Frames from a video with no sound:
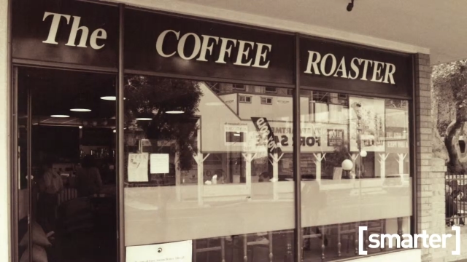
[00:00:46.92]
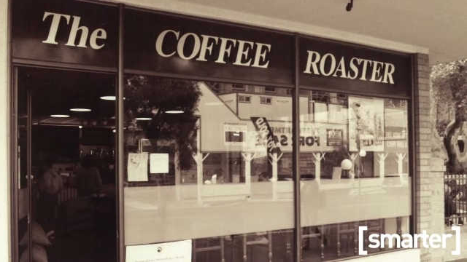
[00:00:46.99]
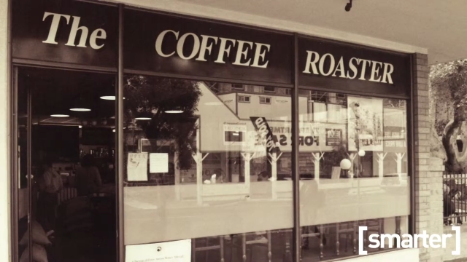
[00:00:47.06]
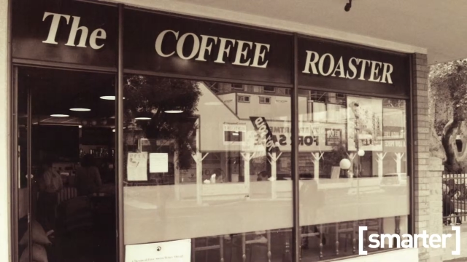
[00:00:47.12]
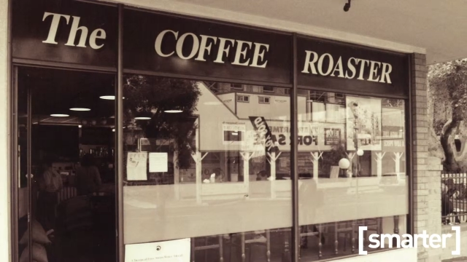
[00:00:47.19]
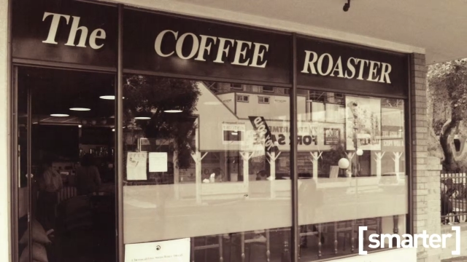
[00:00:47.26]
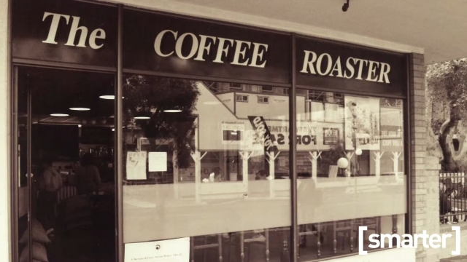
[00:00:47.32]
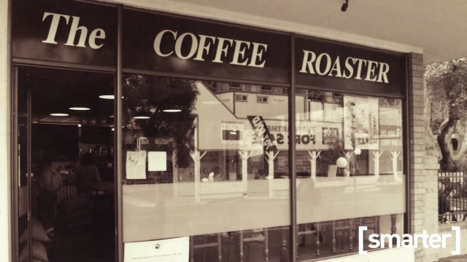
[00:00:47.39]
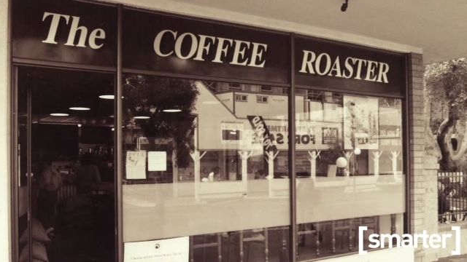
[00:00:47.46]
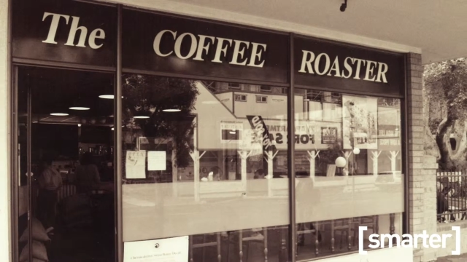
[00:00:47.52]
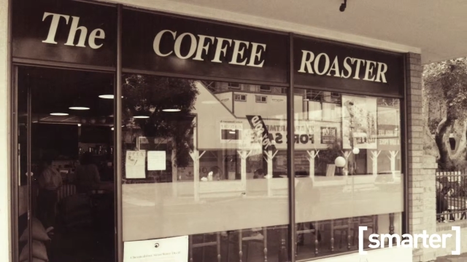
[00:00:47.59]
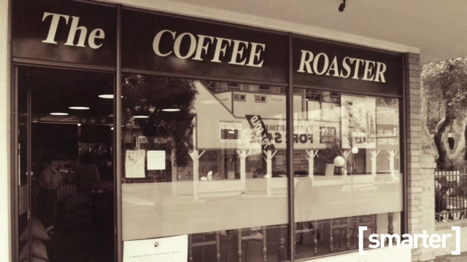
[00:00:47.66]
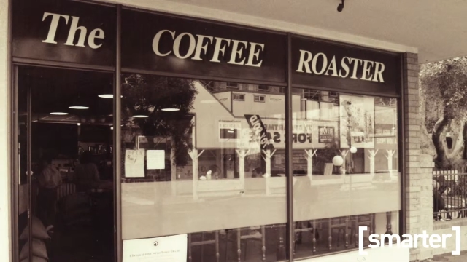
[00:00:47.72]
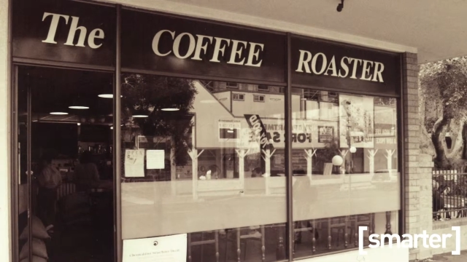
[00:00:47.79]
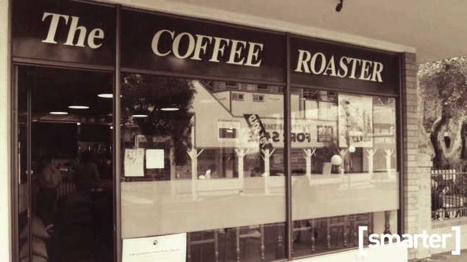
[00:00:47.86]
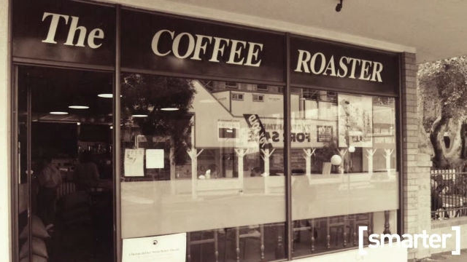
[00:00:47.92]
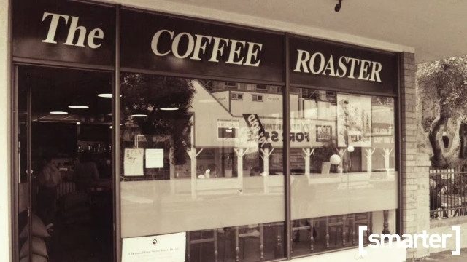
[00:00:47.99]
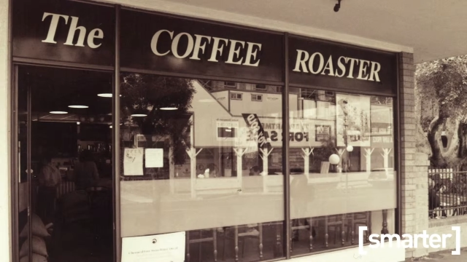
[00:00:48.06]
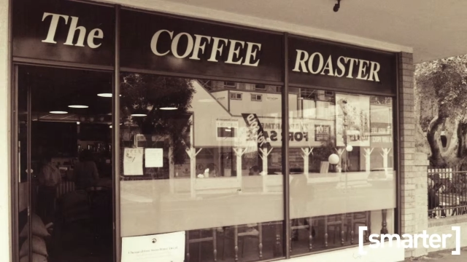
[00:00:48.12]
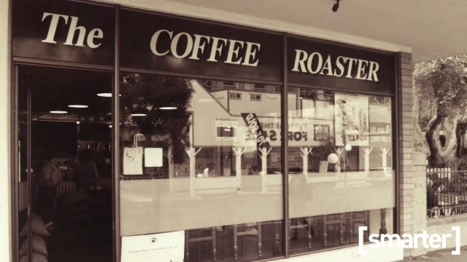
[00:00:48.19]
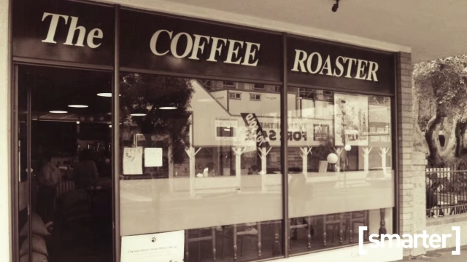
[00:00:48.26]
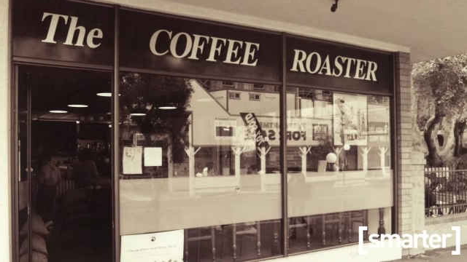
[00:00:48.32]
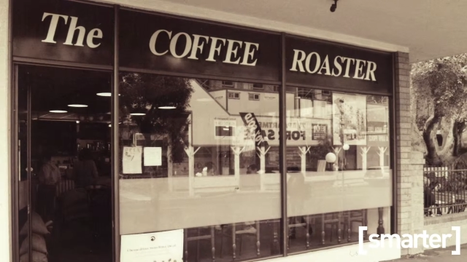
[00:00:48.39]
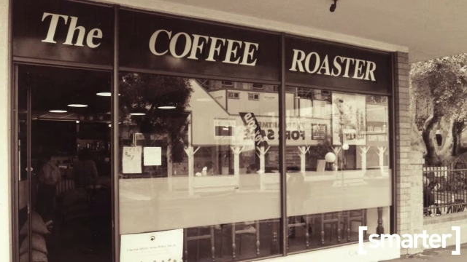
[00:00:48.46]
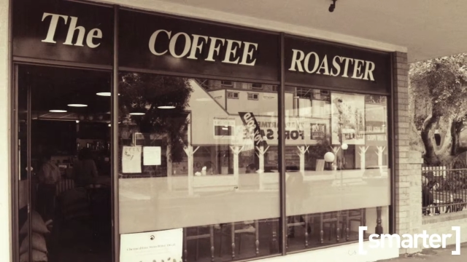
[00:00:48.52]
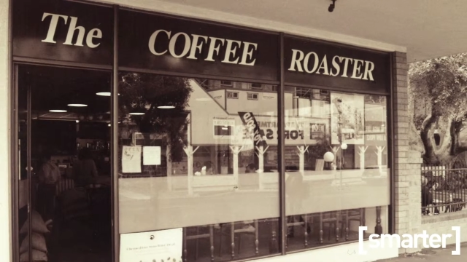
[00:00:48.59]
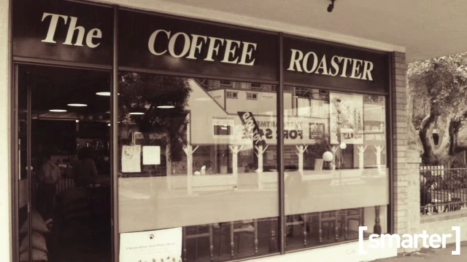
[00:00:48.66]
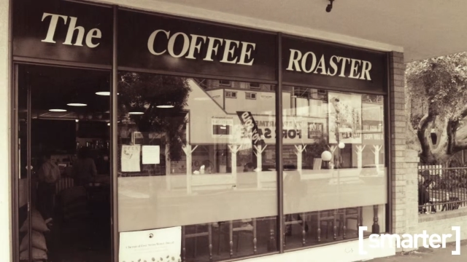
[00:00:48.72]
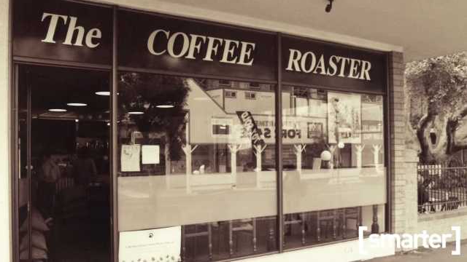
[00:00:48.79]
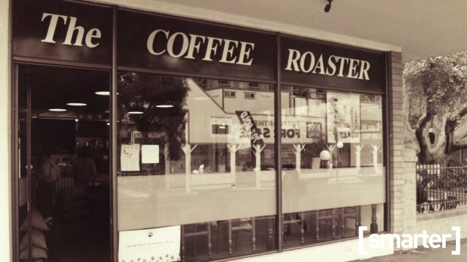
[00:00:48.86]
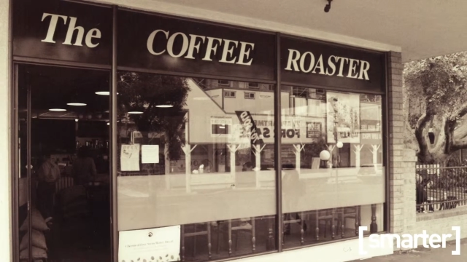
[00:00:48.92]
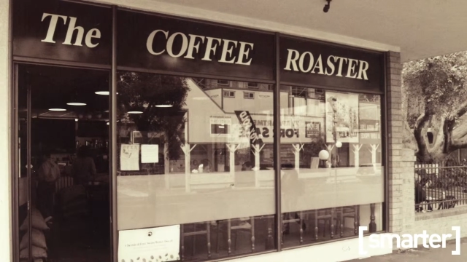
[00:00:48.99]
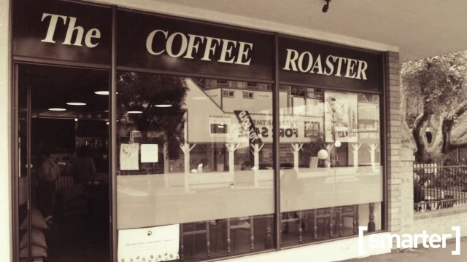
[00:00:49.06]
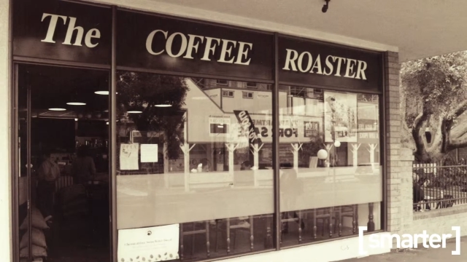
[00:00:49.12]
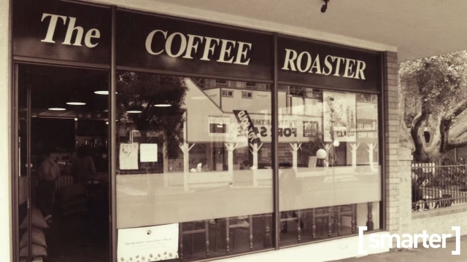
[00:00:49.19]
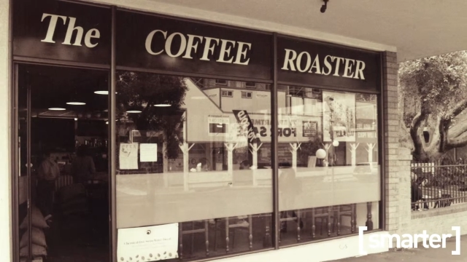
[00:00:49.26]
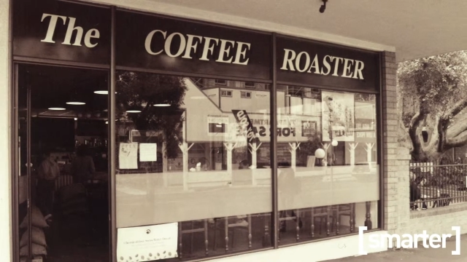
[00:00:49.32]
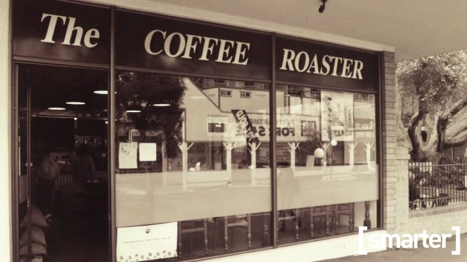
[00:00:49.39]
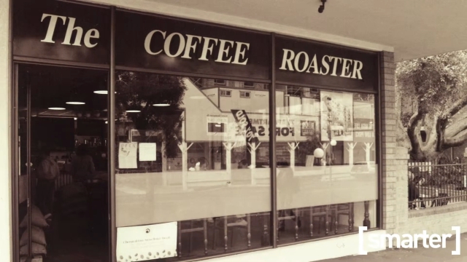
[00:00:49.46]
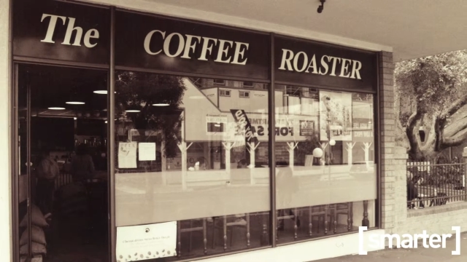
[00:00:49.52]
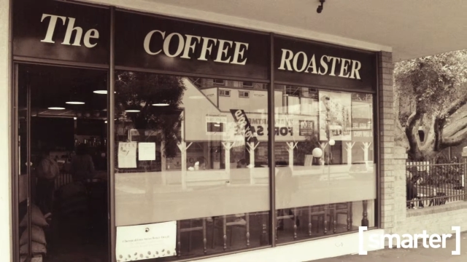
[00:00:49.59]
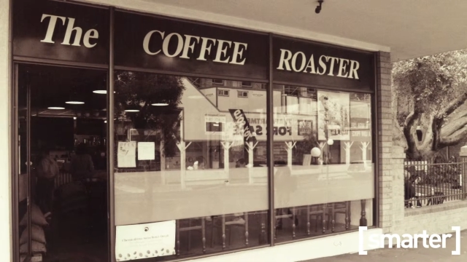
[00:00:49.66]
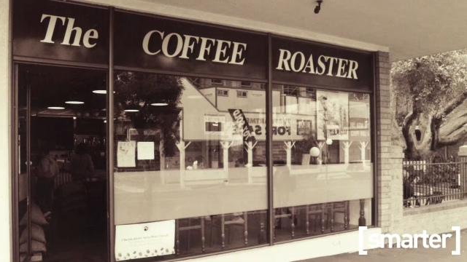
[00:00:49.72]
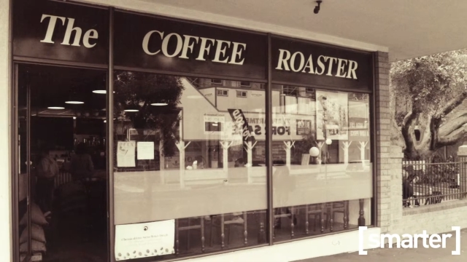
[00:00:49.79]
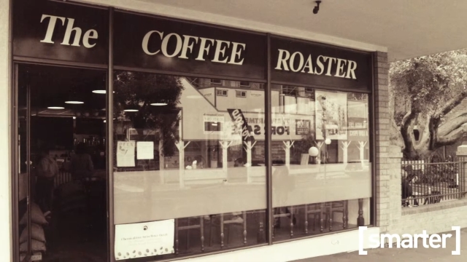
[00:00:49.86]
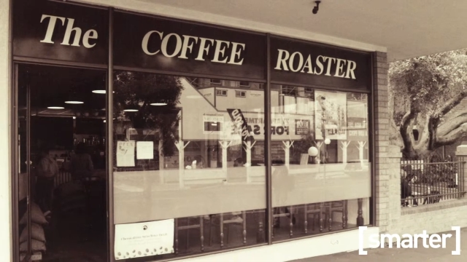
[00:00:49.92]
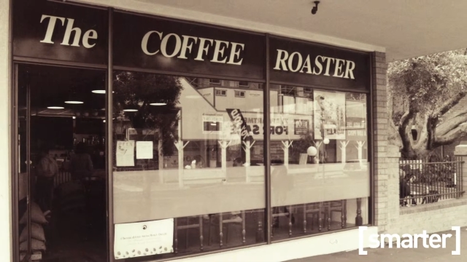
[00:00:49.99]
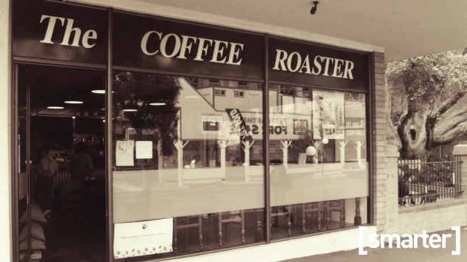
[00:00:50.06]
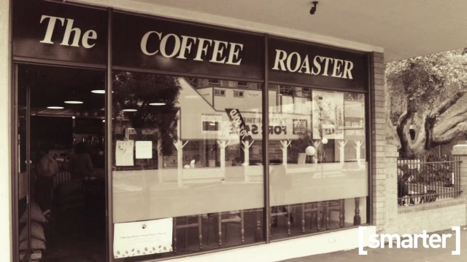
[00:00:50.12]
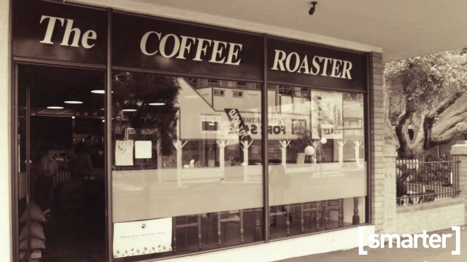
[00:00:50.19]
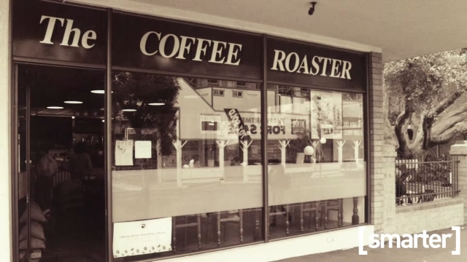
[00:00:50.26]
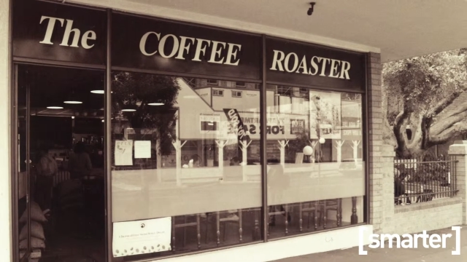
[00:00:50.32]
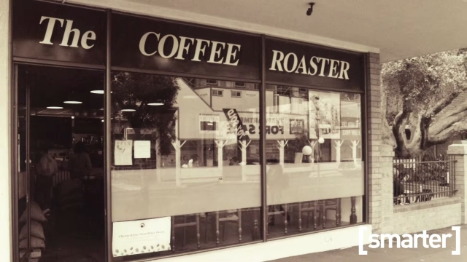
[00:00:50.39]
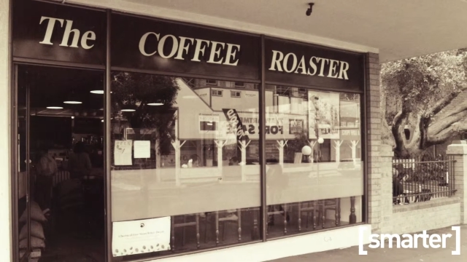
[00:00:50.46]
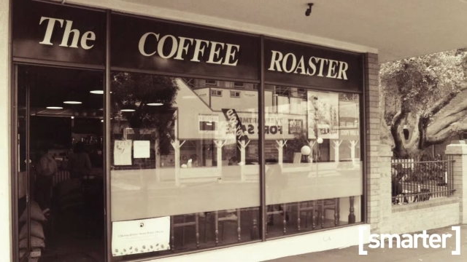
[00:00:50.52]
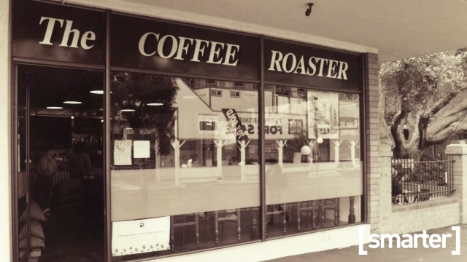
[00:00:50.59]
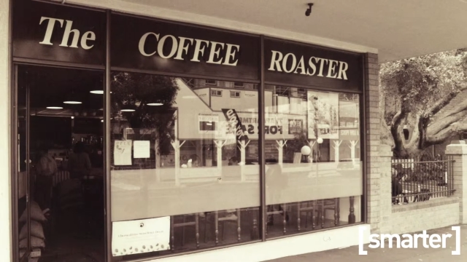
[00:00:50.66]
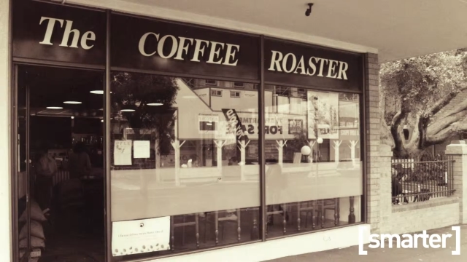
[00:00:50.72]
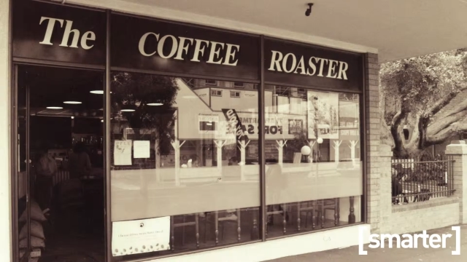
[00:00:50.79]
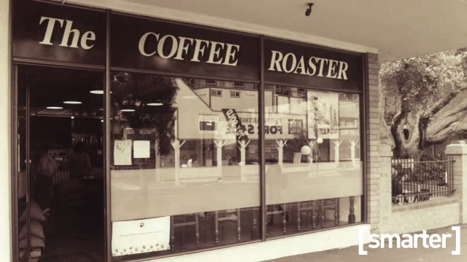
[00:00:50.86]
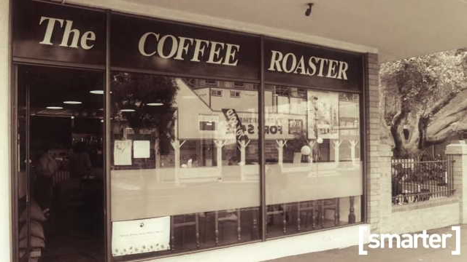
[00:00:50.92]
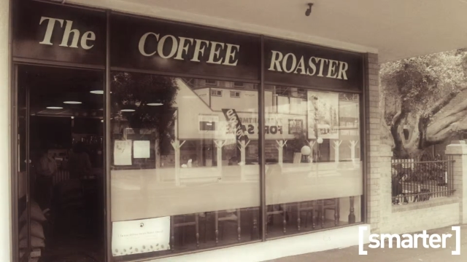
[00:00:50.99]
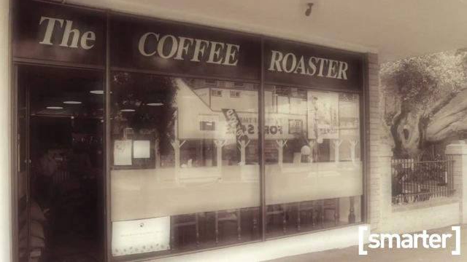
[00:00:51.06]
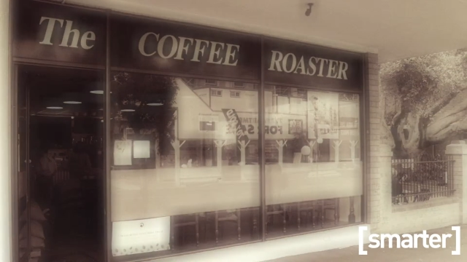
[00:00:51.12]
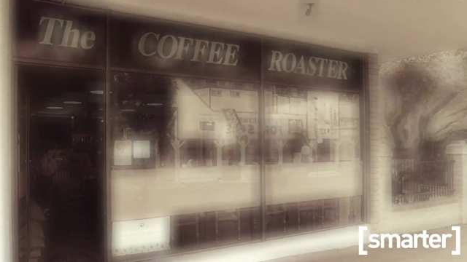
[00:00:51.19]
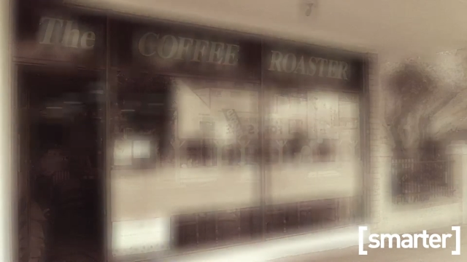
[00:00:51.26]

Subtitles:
Nobody's mouth can be seen.